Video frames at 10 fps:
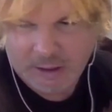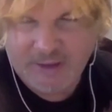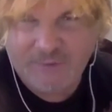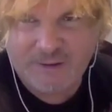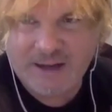
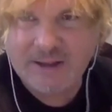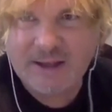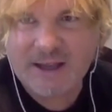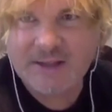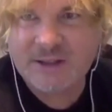They finally
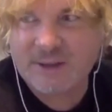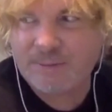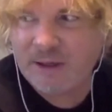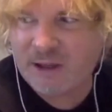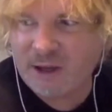had
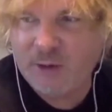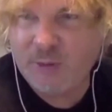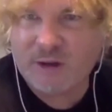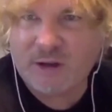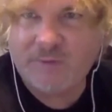something going
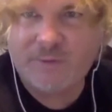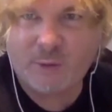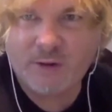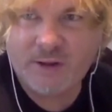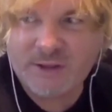with all
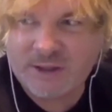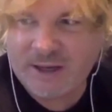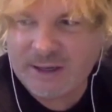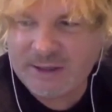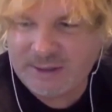four of these
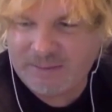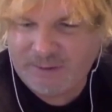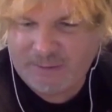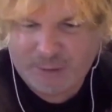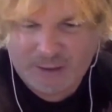guys,
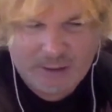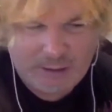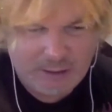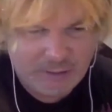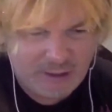
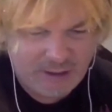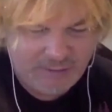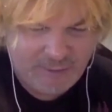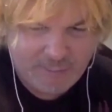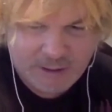MVP and
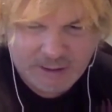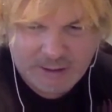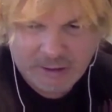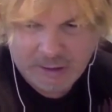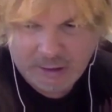
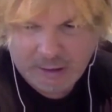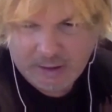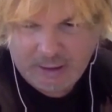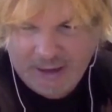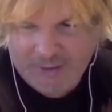everybody,
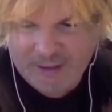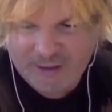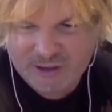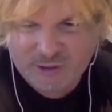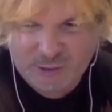and they
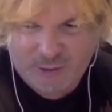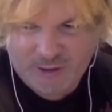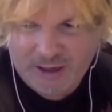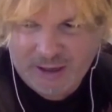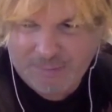screwed it
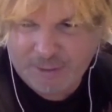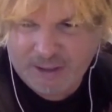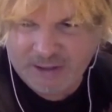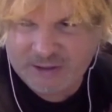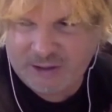up,
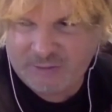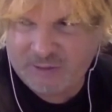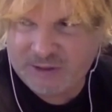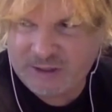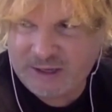and it's
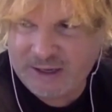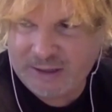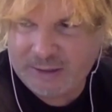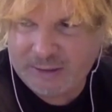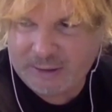almost
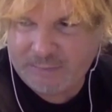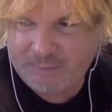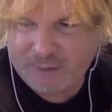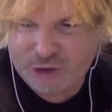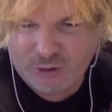like
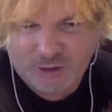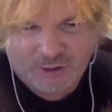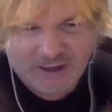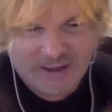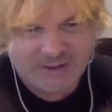
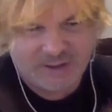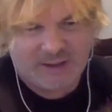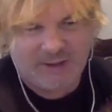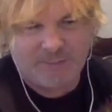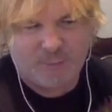Junior has to
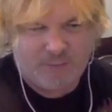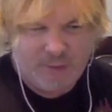keep